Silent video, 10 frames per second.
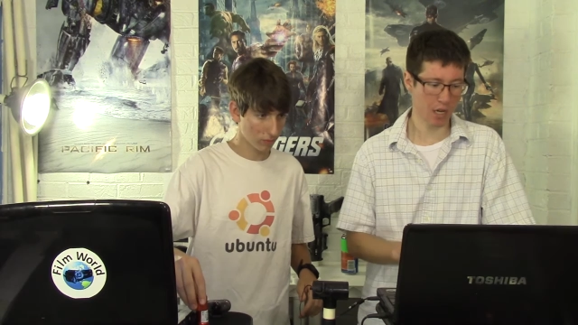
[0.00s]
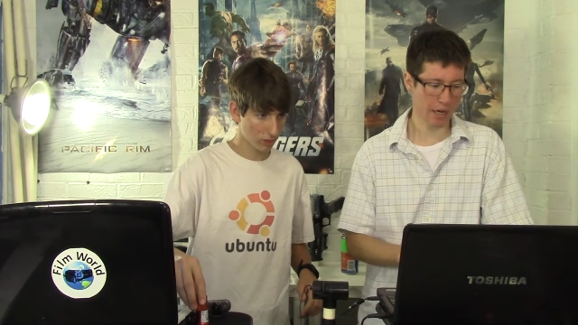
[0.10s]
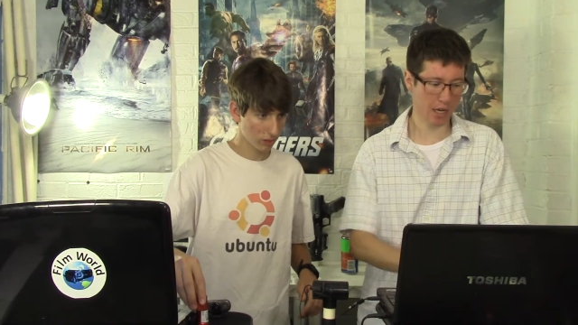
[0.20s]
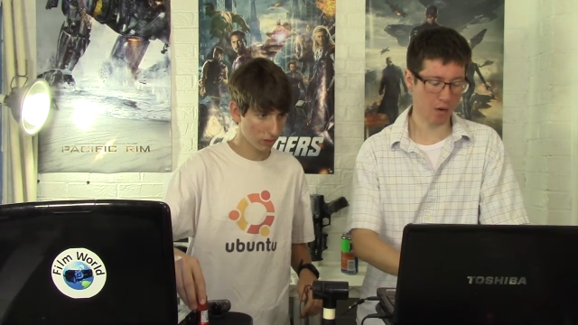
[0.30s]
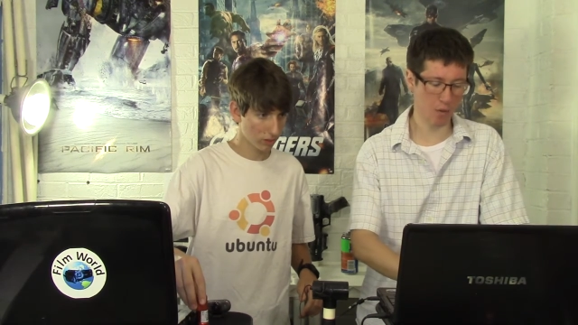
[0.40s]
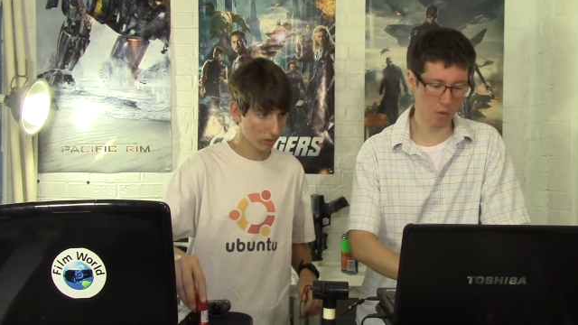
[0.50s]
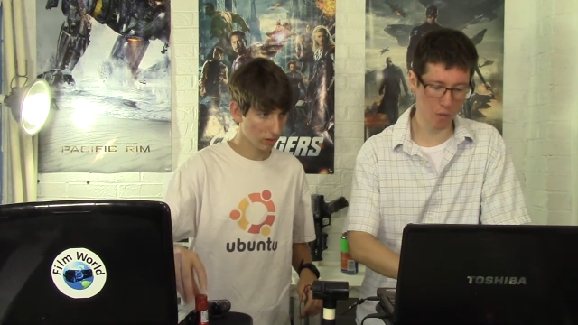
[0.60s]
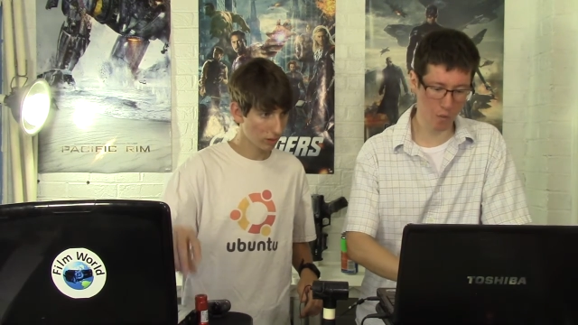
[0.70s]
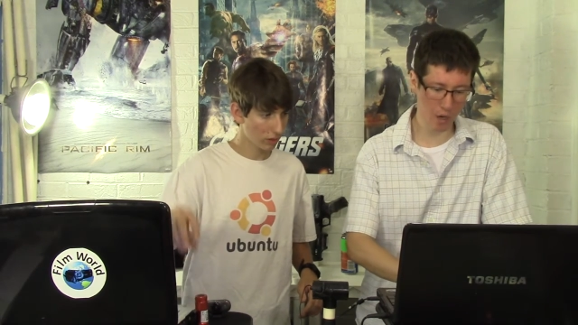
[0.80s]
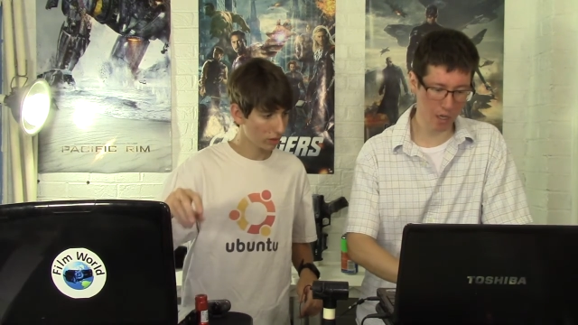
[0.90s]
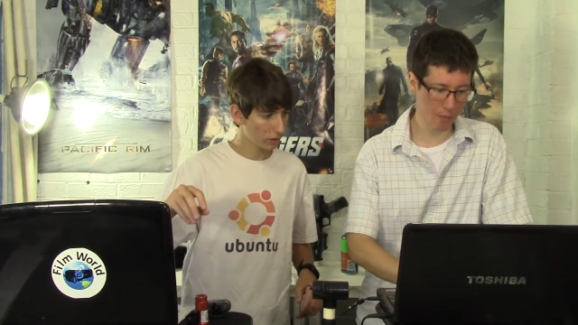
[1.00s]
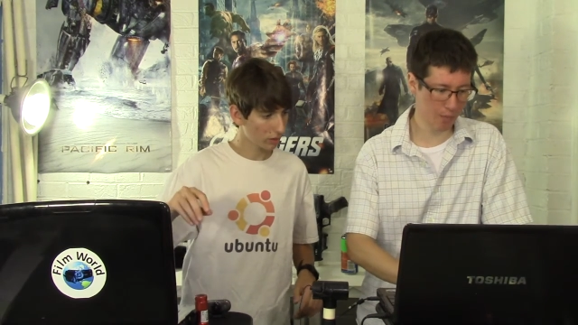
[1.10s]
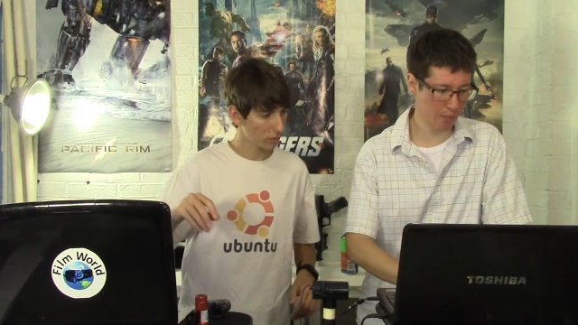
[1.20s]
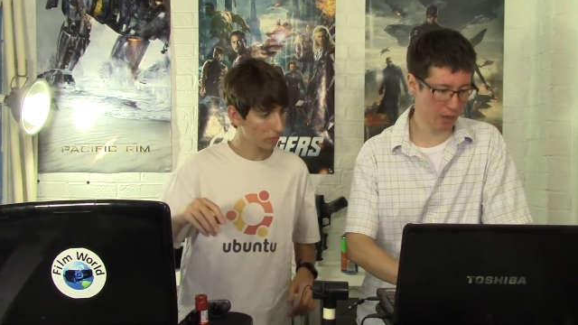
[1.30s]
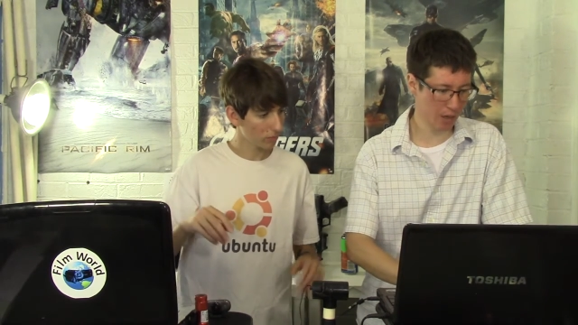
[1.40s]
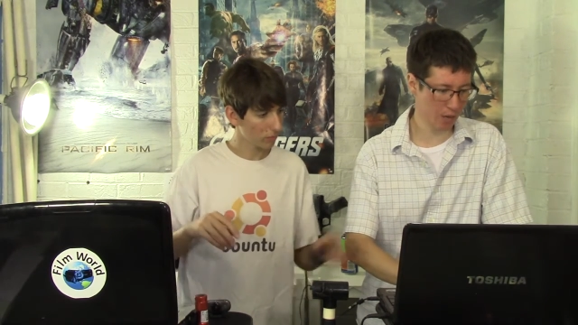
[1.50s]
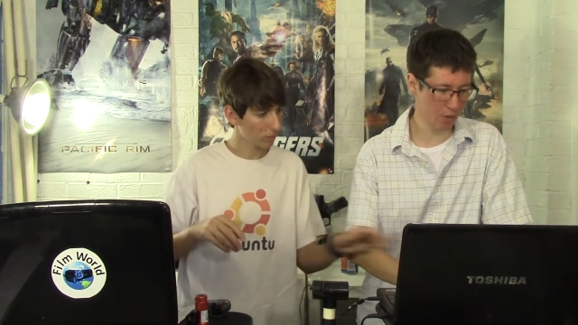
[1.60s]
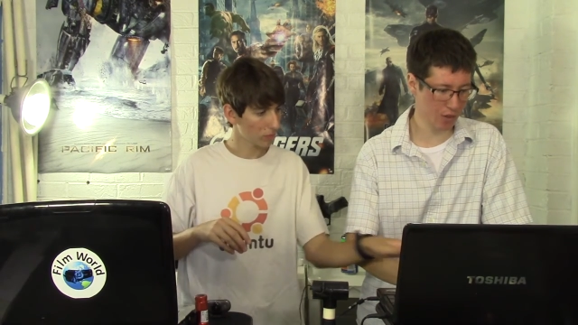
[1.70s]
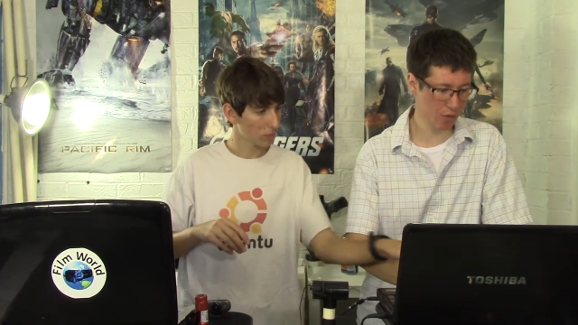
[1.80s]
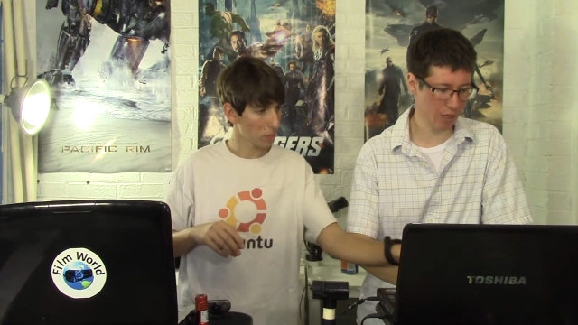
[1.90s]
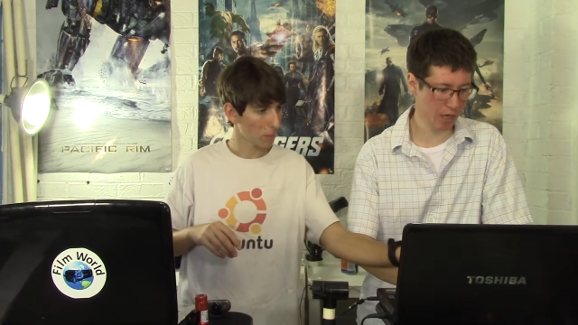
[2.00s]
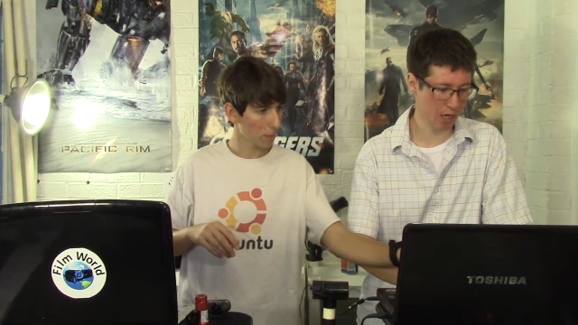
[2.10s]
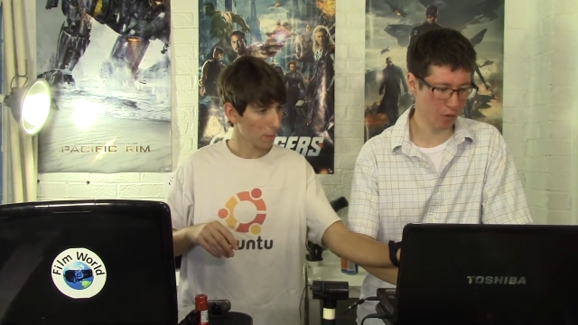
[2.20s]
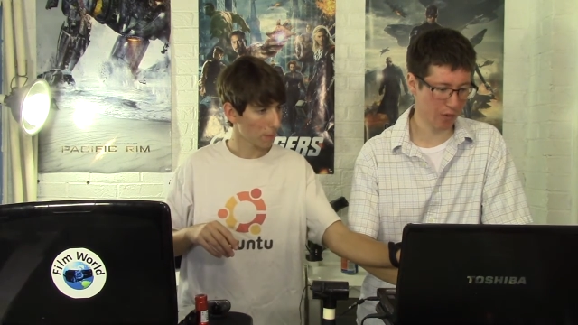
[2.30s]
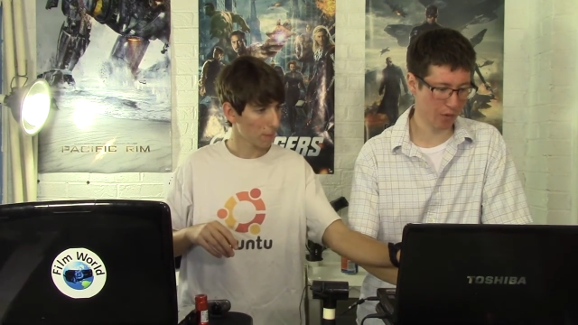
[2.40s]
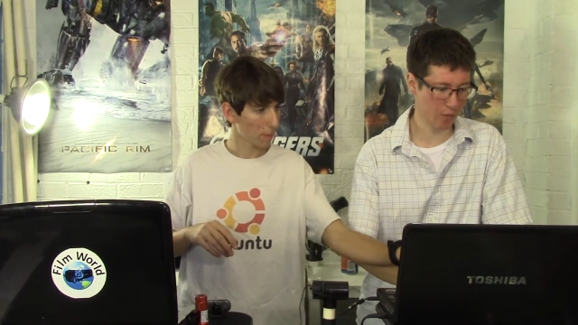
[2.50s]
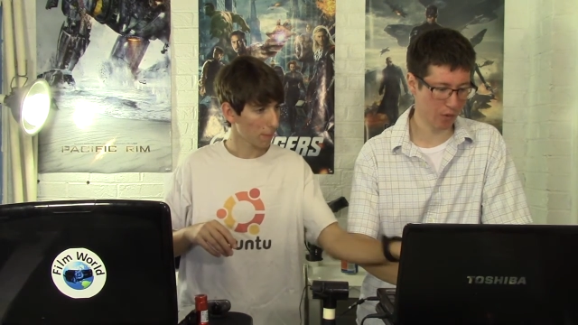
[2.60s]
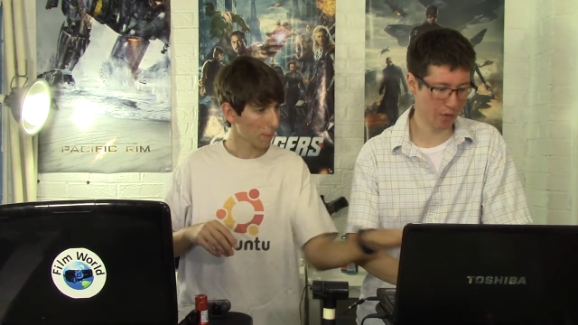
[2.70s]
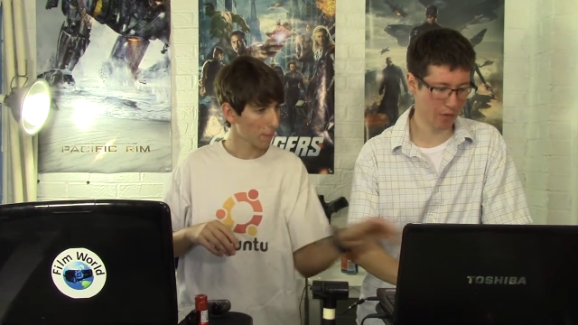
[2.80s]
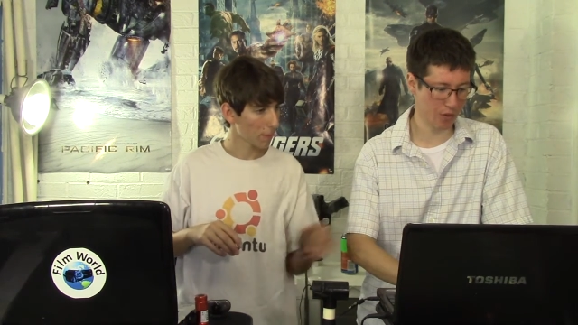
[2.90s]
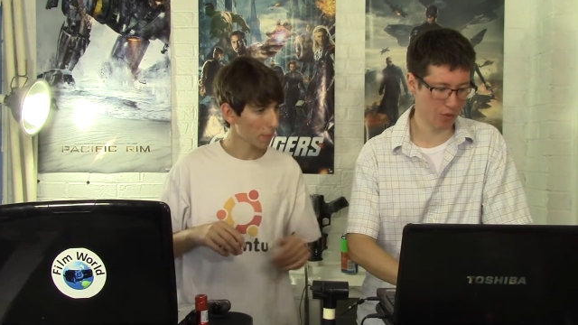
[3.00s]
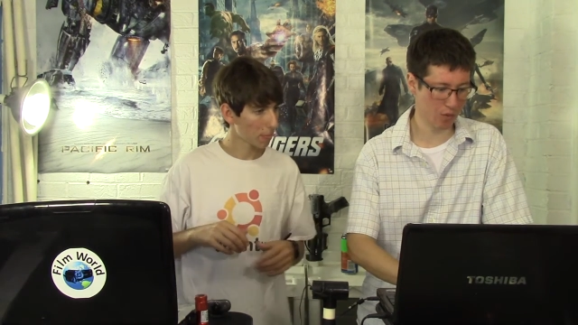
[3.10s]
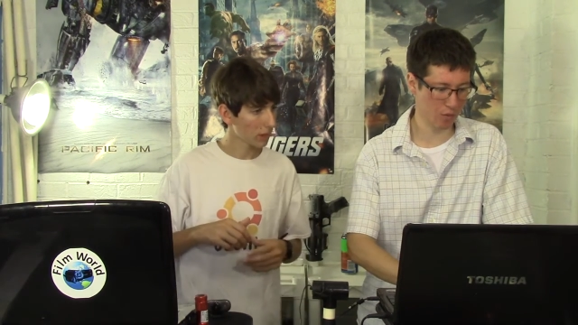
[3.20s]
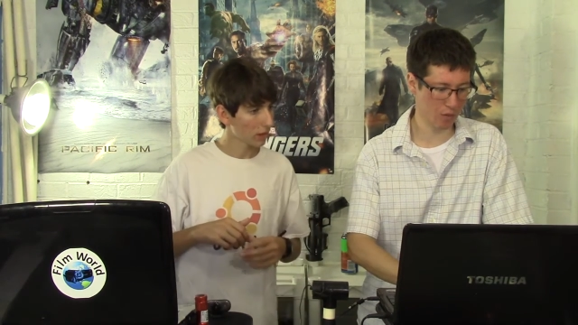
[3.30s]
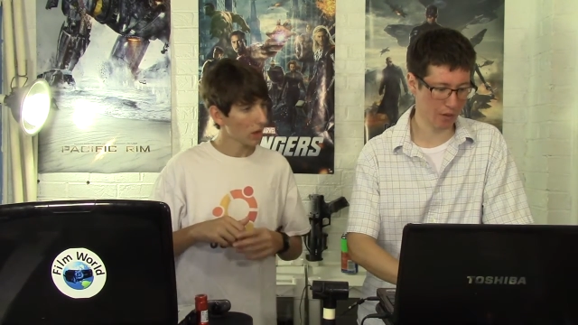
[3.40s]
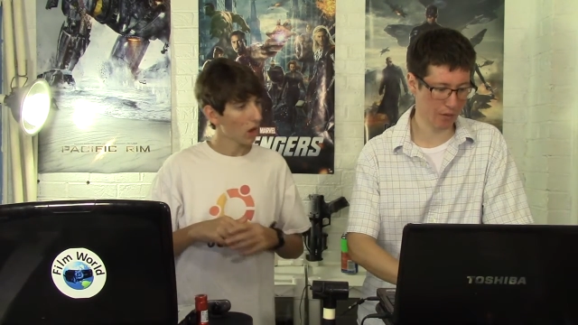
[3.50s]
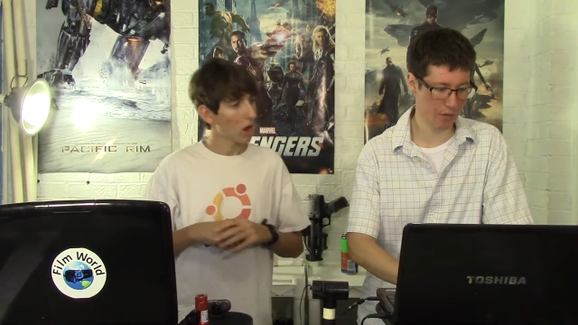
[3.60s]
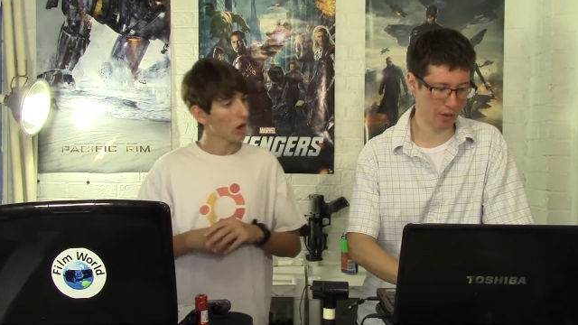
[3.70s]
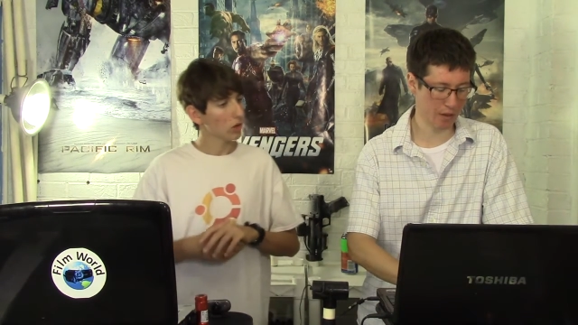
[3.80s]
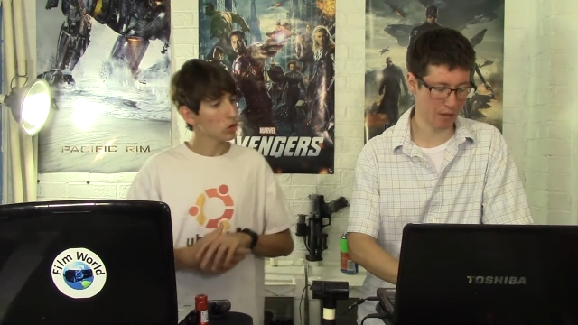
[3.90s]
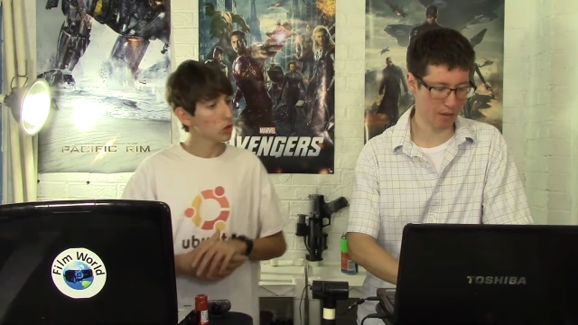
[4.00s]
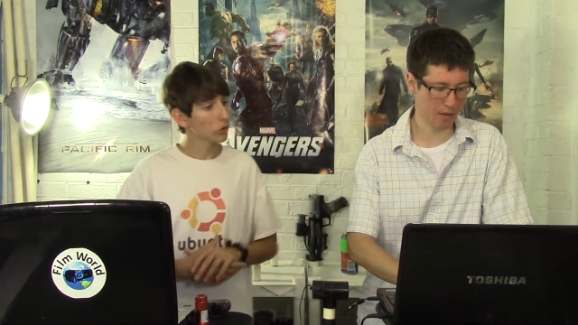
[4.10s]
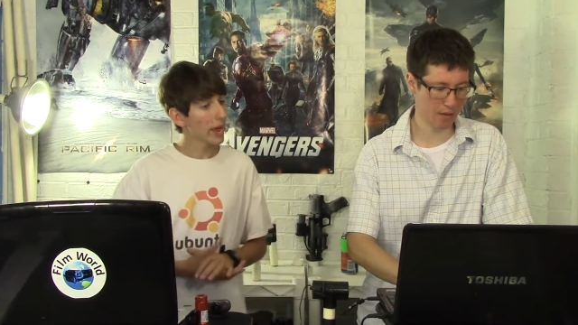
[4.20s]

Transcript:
Speaker 1: Now, what up now what's going on with with this with you can